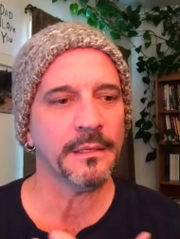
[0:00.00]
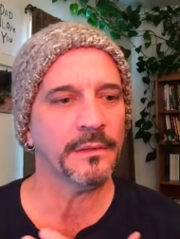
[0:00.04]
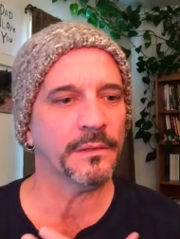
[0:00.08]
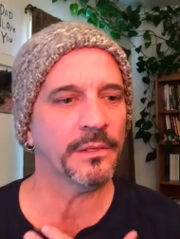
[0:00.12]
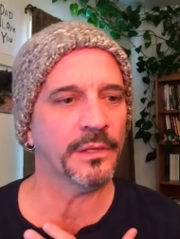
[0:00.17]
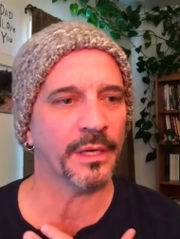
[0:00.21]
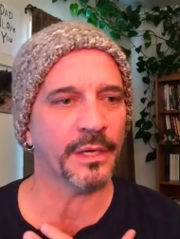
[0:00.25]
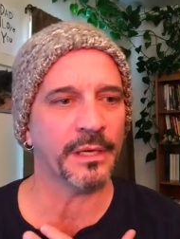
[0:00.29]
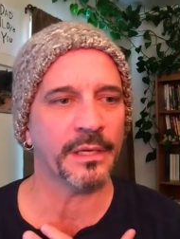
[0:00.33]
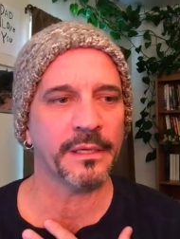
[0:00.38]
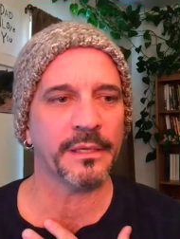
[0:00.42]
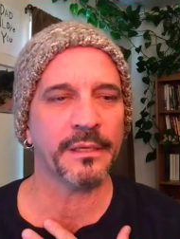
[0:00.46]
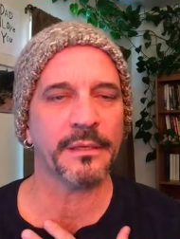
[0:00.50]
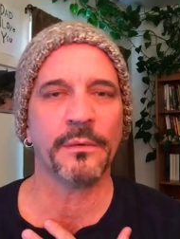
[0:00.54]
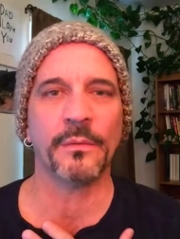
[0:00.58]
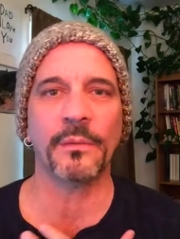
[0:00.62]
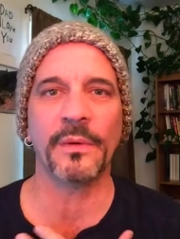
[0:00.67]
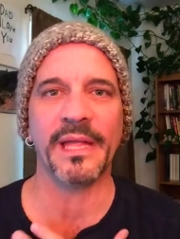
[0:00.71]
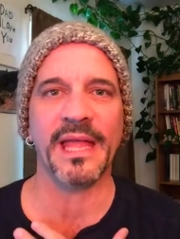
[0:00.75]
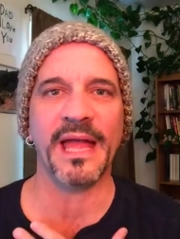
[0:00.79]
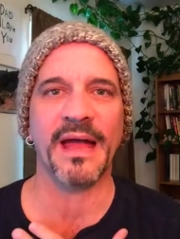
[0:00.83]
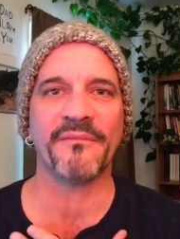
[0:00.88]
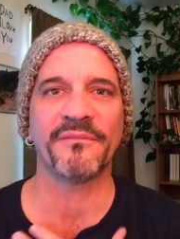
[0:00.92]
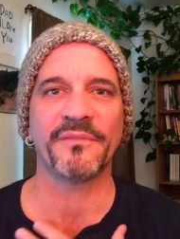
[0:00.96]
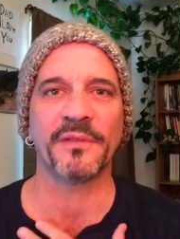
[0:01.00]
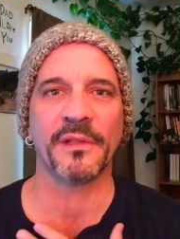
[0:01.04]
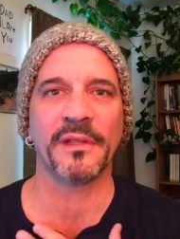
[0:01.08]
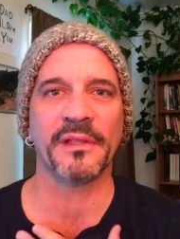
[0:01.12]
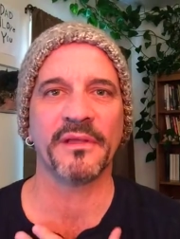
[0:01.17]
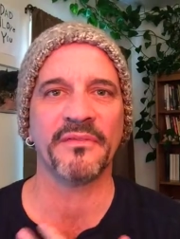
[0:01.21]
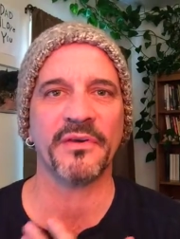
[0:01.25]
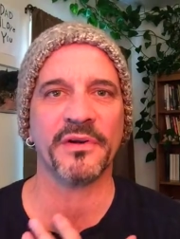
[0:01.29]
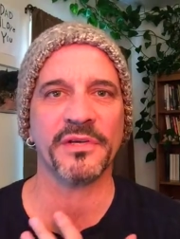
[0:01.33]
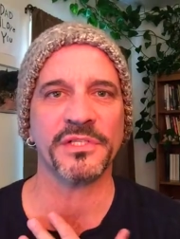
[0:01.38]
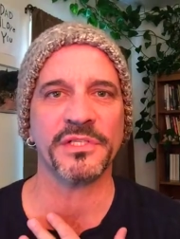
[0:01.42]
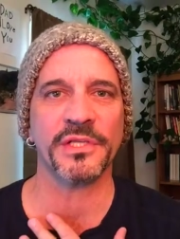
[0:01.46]
look, we have to
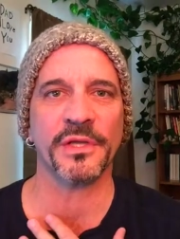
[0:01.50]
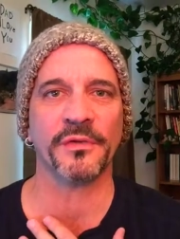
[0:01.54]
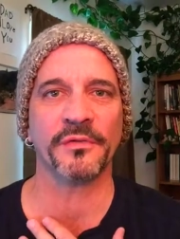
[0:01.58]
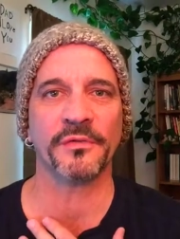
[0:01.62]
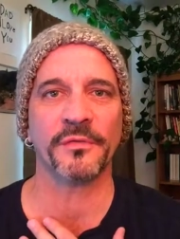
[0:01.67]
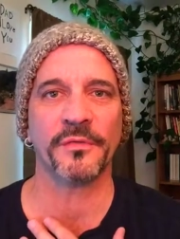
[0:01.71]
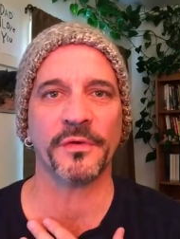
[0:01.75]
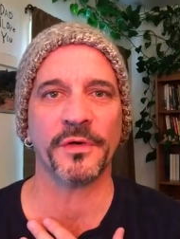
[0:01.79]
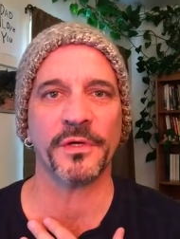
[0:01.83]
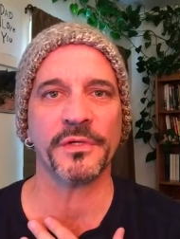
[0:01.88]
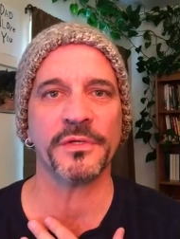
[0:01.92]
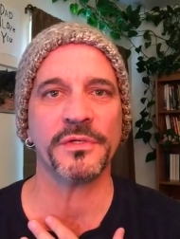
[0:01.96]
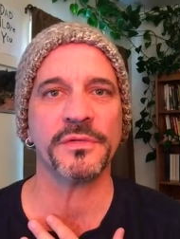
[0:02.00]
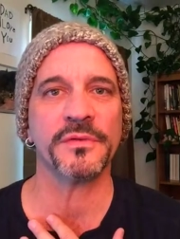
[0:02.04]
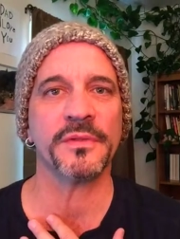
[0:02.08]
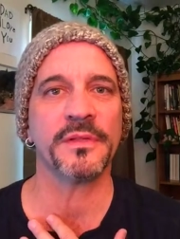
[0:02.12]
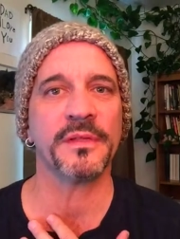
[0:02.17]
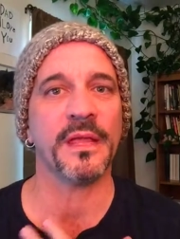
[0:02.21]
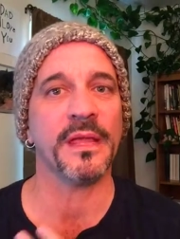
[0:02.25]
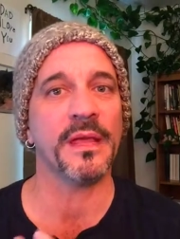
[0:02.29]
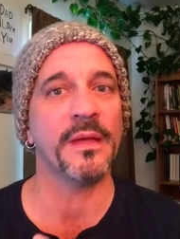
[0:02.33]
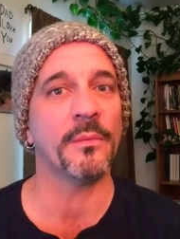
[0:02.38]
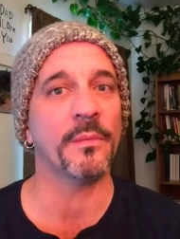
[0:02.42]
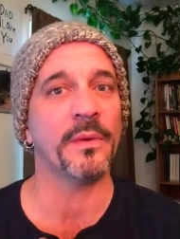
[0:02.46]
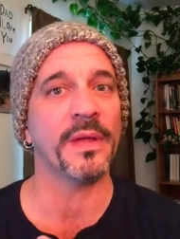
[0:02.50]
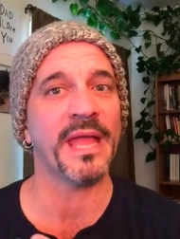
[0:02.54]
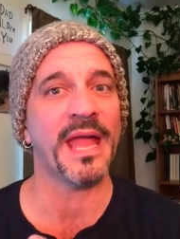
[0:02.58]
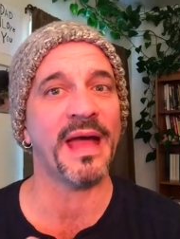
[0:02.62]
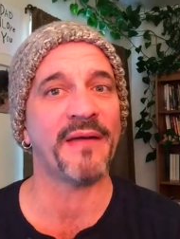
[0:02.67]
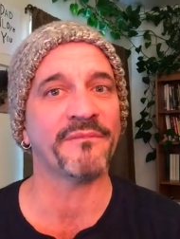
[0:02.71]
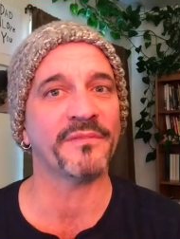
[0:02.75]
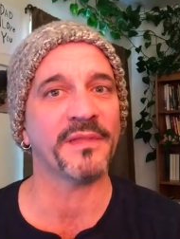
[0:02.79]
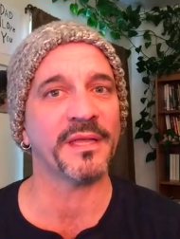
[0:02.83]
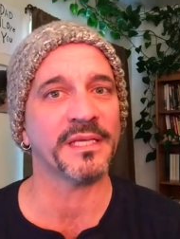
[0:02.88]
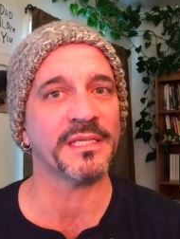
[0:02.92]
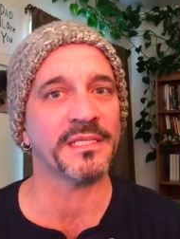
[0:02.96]
love ourselves first and we
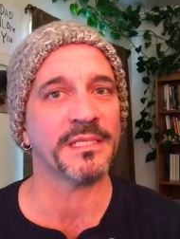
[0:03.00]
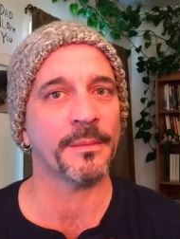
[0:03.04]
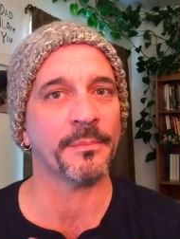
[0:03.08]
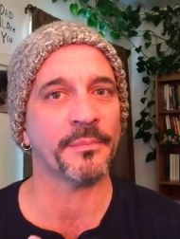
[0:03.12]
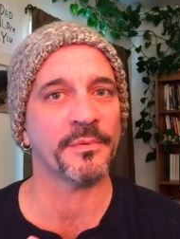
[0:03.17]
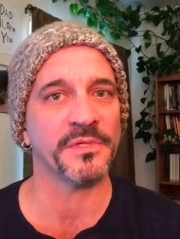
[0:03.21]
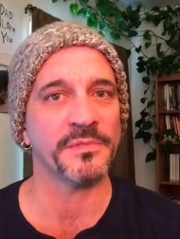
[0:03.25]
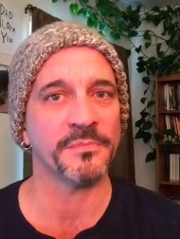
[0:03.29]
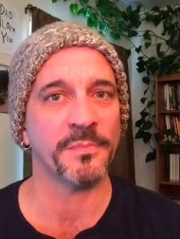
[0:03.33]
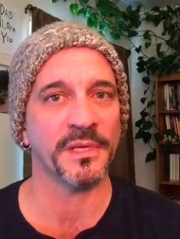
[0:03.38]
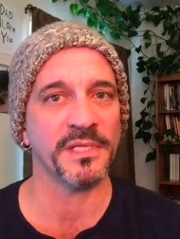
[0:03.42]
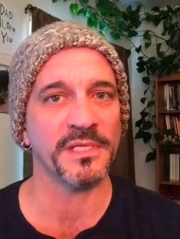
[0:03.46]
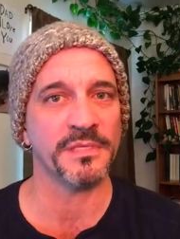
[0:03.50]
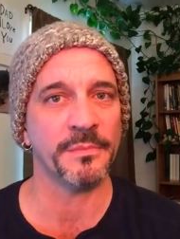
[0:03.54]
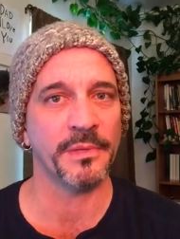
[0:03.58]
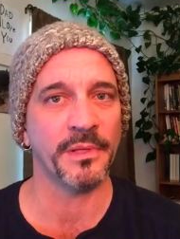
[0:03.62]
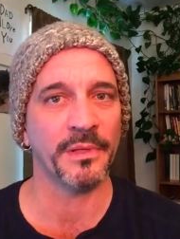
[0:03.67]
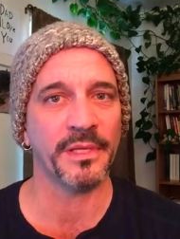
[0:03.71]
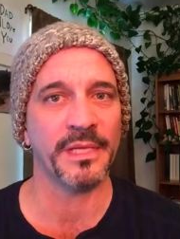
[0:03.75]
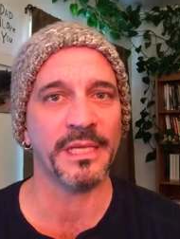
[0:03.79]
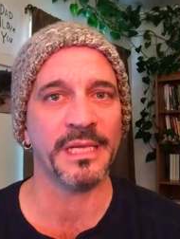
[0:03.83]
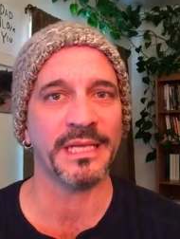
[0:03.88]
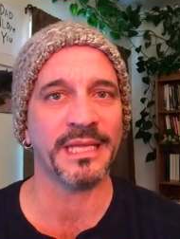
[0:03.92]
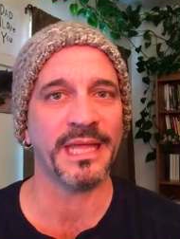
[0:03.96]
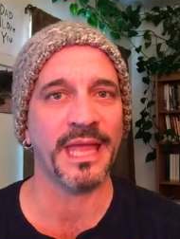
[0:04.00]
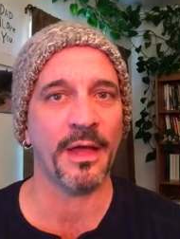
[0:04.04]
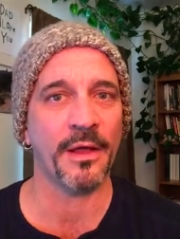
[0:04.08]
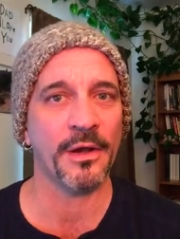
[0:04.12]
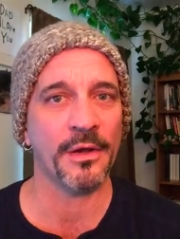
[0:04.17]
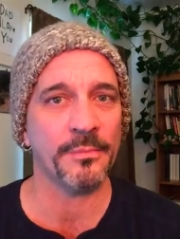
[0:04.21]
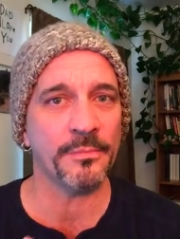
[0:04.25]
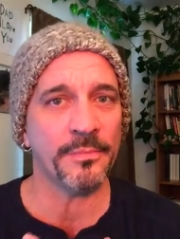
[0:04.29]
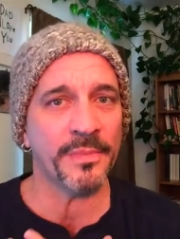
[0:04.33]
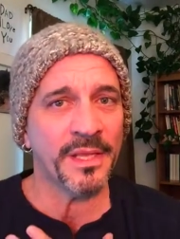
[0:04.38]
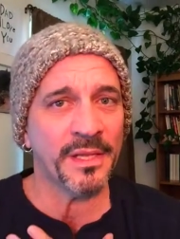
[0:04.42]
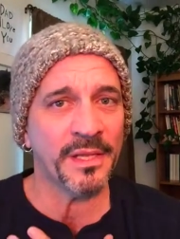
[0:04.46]
have to accept responsibility and
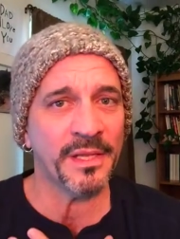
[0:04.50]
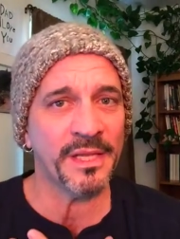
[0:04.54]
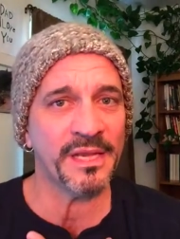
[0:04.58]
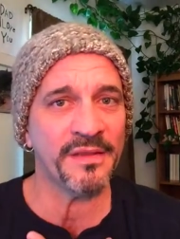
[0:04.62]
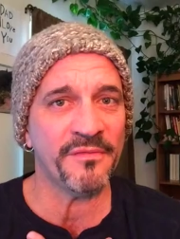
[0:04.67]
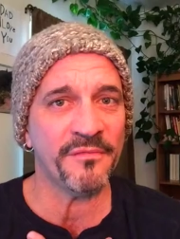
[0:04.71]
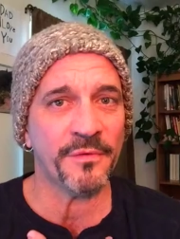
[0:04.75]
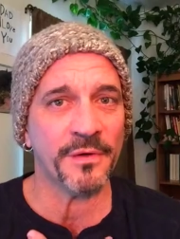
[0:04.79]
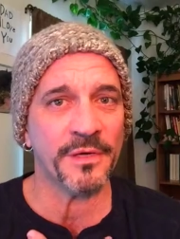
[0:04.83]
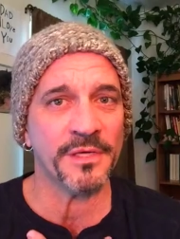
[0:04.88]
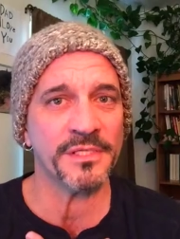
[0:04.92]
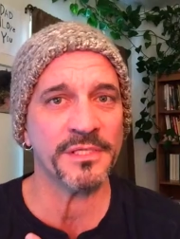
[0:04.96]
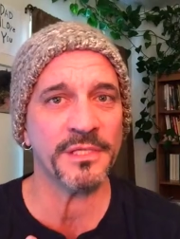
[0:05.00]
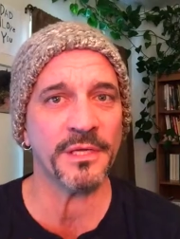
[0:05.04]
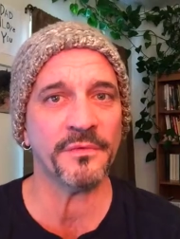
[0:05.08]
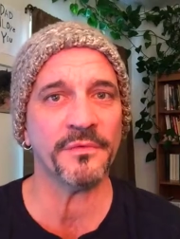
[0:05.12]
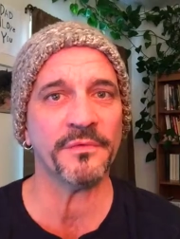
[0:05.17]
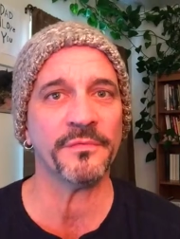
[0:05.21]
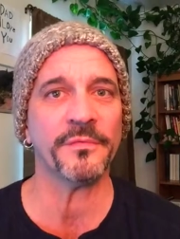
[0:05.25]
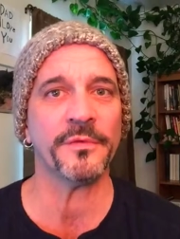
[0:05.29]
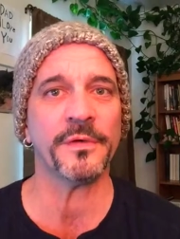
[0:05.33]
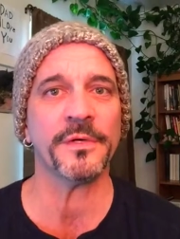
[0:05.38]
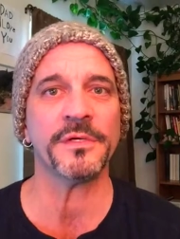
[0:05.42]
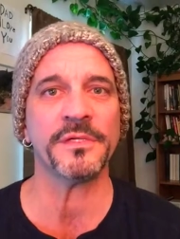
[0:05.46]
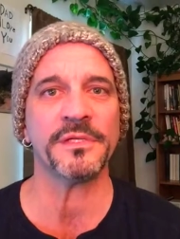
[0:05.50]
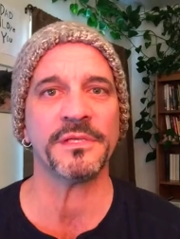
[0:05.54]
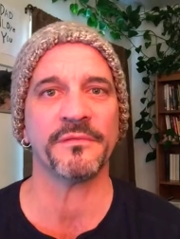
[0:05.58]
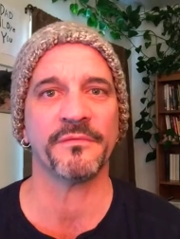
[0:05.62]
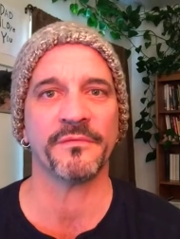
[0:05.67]
accountability for ourselves first.